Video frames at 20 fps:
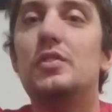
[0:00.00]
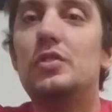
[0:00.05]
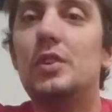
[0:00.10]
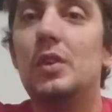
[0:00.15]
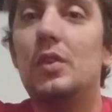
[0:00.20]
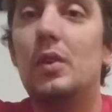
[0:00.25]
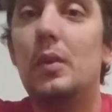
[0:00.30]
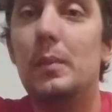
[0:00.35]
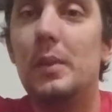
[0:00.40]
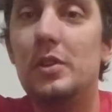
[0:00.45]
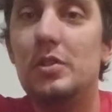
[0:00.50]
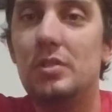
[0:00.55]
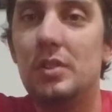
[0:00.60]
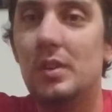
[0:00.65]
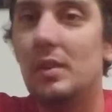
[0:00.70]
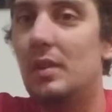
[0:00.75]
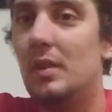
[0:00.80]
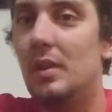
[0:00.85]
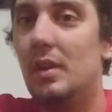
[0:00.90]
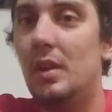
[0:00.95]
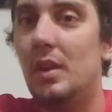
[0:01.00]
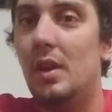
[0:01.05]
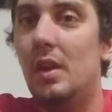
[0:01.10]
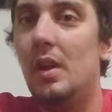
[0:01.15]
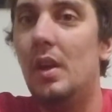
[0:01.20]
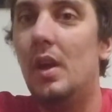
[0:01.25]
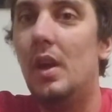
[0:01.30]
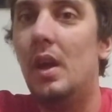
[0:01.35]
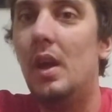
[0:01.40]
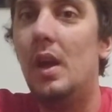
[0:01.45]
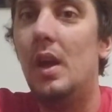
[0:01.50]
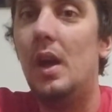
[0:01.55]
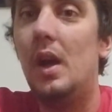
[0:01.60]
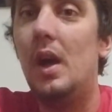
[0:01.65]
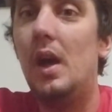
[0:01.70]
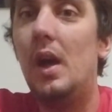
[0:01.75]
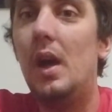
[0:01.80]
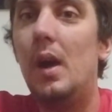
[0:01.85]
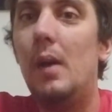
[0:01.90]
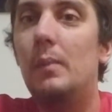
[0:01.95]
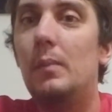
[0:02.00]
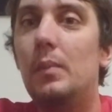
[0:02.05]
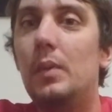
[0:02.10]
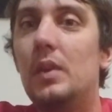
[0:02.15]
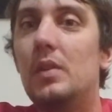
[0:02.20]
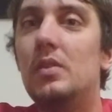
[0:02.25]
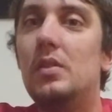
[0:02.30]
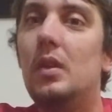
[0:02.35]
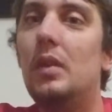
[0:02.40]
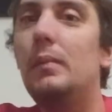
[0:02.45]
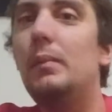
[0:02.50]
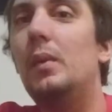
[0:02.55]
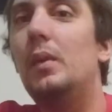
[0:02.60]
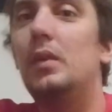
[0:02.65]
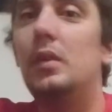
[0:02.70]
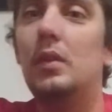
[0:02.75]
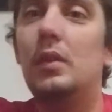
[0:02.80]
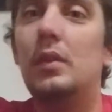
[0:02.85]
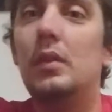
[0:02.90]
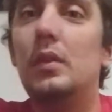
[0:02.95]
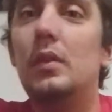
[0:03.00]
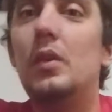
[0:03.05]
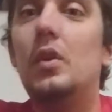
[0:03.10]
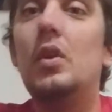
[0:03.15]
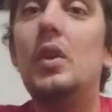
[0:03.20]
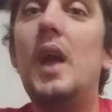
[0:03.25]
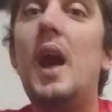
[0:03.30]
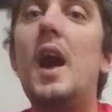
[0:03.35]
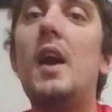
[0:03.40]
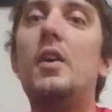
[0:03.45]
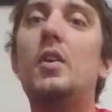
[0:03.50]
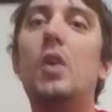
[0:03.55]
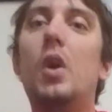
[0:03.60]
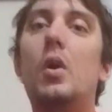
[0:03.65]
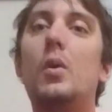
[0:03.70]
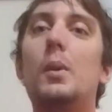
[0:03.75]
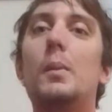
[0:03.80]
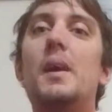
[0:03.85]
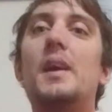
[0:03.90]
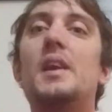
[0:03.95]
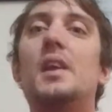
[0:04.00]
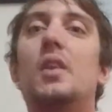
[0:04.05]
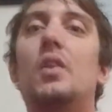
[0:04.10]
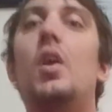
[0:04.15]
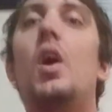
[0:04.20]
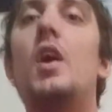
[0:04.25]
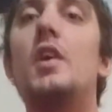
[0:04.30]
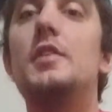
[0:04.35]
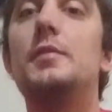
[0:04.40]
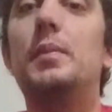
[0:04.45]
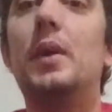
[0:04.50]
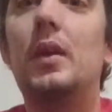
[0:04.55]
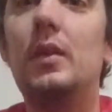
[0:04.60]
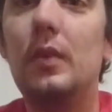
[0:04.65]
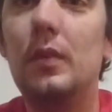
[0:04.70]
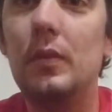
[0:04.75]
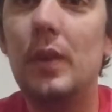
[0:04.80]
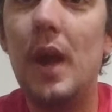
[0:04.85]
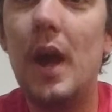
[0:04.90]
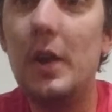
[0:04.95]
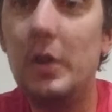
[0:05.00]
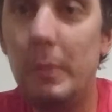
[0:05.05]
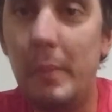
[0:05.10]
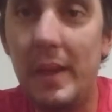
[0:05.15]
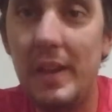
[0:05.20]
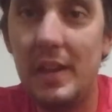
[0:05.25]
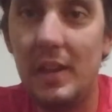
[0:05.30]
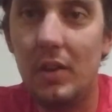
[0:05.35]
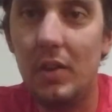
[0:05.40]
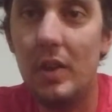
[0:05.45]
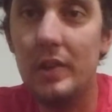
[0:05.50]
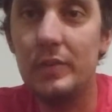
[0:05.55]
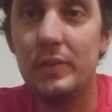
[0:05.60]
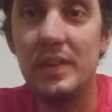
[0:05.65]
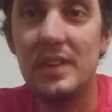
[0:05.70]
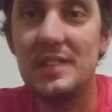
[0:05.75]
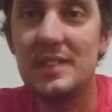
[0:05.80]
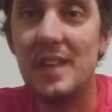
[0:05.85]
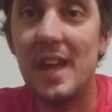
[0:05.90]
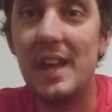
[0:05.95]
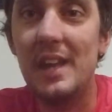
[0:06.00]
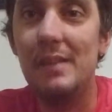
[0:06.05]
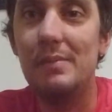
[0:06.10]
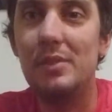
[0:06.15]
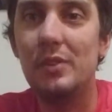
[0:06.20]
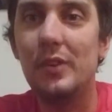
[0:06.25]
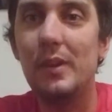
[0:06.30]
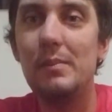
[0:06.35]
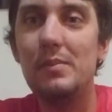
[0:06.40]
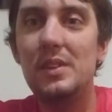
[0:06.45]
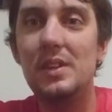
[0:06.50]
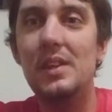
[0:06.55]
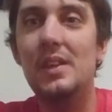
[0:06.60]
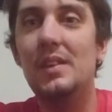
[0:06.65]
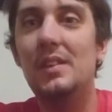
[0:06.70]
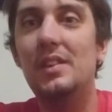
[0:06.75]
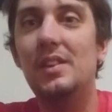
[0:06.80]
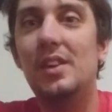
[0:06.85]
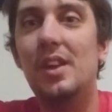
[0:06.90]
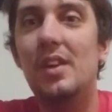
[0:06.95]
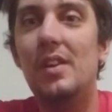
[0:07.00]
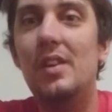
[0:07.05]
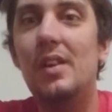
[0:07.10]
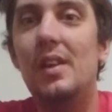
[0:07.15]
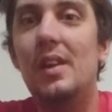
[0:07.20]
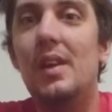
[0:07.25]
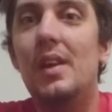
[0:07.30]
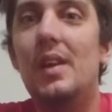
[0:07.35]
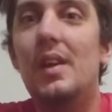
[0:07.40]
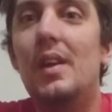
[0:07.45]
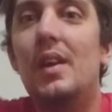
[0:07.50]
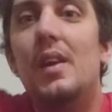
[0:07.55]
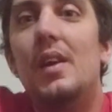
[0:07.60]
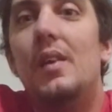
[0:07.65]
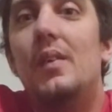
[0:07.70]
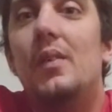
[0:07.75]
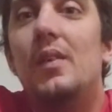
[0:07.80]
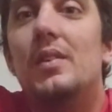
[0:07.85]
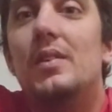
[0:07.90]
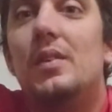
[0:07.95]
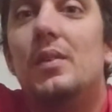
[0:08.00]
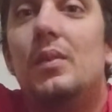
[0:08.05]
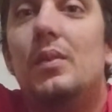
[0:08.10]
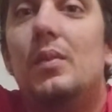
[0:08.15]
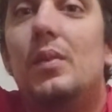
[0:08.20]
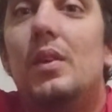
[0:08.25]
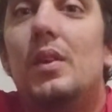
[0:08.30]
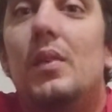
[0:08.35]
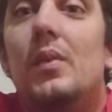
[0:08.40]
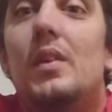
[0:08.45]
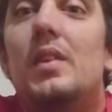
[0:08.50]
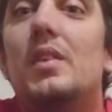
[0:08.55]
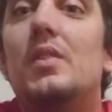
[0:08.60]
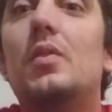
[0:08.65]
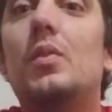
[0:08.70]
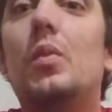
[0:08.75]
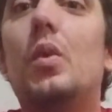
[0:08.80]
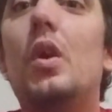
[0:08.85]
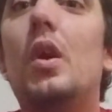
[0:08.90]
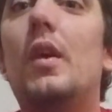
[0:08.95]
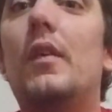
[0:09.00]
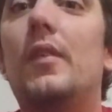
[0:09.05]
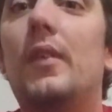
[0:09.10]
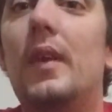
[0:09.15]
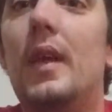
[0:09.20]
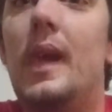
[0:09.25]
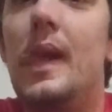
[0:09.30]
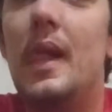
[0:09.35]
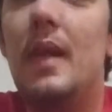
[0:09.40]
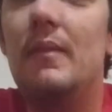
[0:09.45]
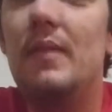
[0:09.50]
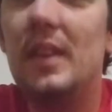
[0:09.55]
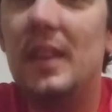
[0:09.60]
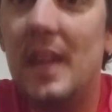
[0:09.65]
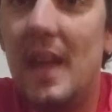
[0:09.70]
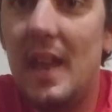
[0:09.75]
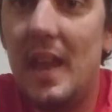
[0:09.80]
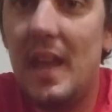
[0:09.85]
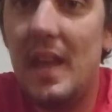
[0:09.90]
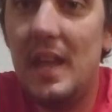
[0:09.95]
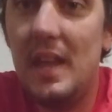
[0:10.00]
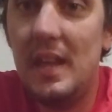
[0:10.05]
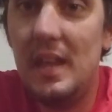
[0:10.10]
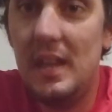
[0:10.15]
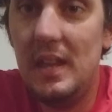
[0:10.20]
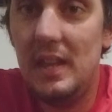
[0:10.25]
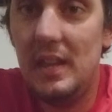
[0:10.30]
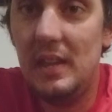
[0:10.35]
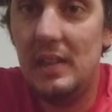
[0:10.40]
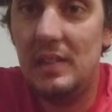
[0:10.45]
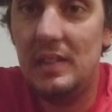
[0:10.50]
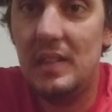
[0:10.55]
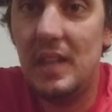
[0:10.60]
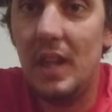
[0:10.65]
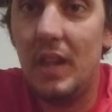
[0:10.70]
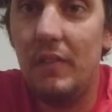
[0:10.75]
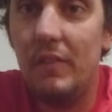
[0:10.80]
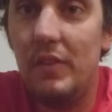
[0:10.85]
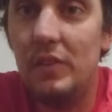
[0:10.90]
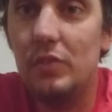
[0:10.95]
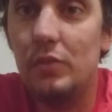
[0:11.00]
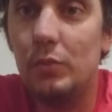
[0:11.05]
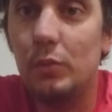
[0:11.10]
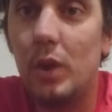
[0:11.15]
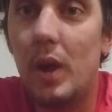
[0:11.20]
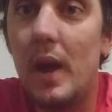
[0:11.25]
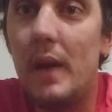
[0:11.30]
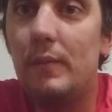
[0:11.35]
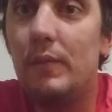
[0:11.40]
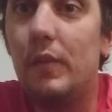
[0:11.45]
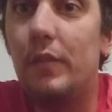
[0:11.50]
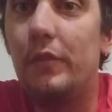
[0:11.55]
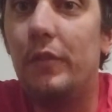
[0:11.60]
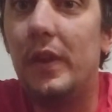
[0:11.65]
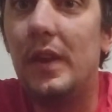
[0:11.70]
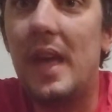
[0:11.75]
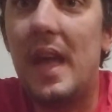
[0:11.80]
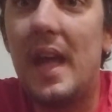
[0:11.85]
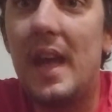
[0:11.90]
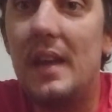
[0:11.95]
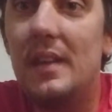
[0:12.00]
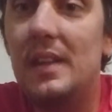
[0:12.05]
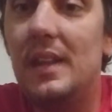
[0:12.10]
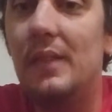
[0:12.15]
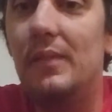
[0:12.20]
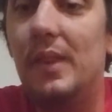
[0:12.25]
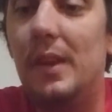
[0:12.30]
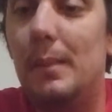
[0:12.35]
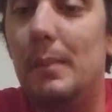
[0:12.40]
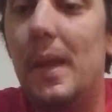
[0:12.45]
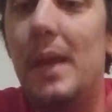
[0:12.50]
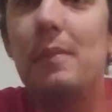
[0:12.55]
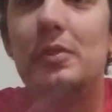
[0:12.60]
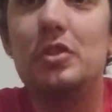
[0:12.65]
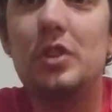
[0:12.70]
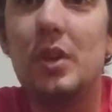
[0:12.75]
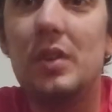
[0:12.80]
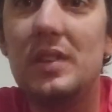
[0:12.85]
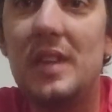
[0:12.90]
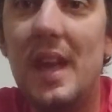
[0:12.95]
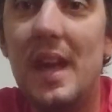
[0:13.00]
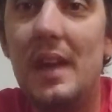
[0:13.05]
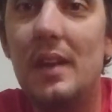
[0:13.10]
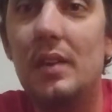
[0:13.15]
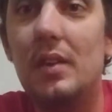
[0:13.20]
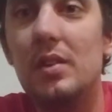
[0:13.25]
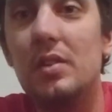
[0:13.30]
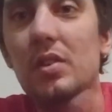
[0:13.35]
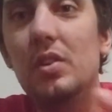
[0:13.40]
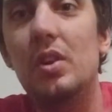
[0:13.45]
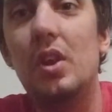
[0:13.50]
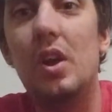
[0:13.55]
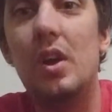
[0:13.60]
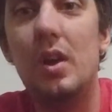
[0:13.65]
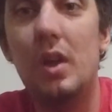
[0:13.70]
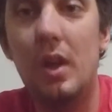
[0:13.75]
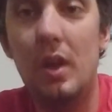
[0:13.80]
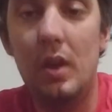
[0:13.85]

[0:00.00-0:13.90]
general admission. Because you could argue, oh, we're making a loss, but aren't you making a loss when the stadiums are empty? You know, what is it worth? Then get a television right for free-to-air TV, maybe Channel 10, because, you know,